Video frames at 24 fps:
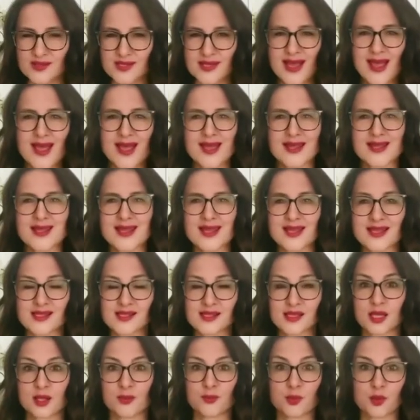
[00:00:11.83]
headaches,
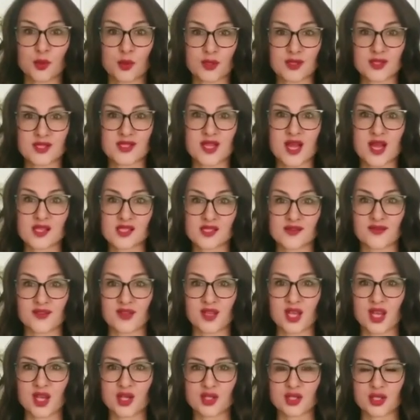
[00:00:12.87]
and poor
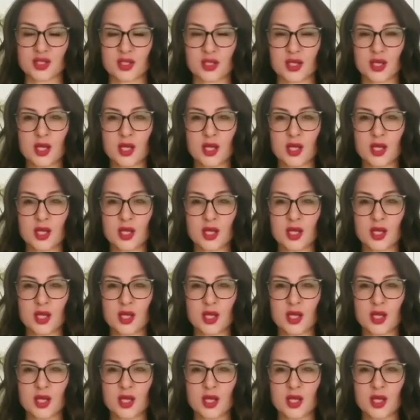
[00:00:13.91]
detoxification.